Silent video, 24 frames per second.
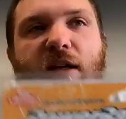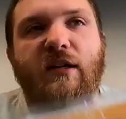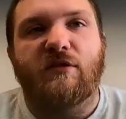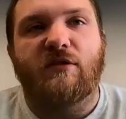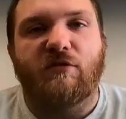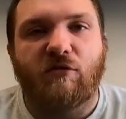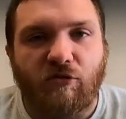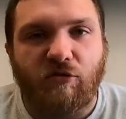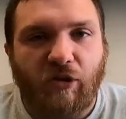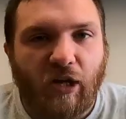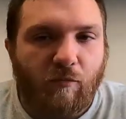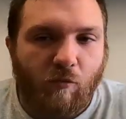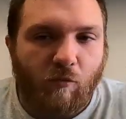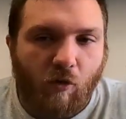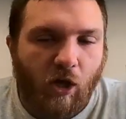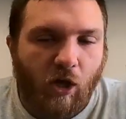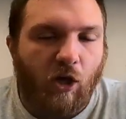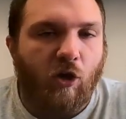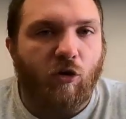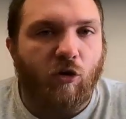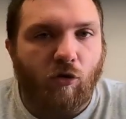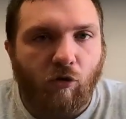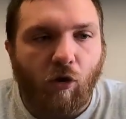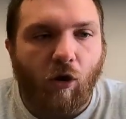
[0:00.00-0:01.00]
this looks like more like
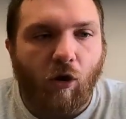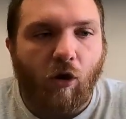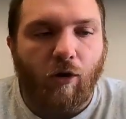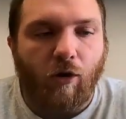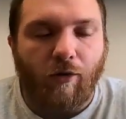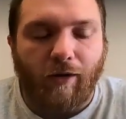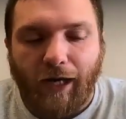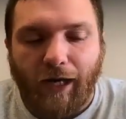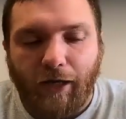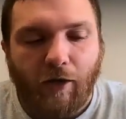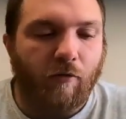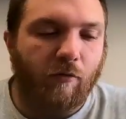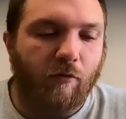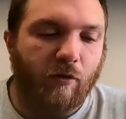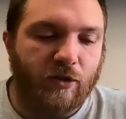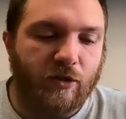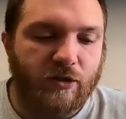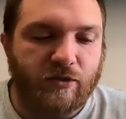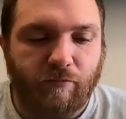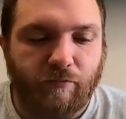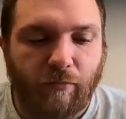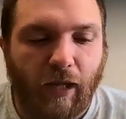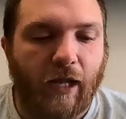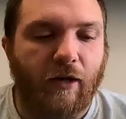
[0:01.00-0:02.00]
a crawl. I know it really
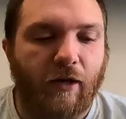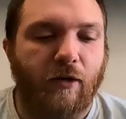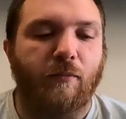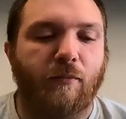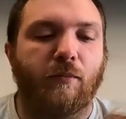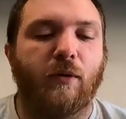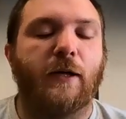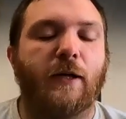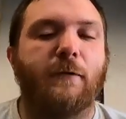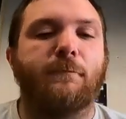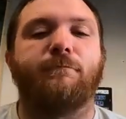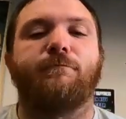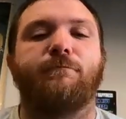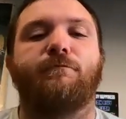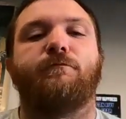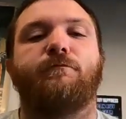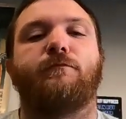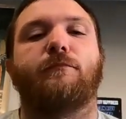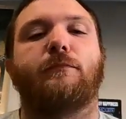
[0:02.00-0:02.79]
doesn't matter, but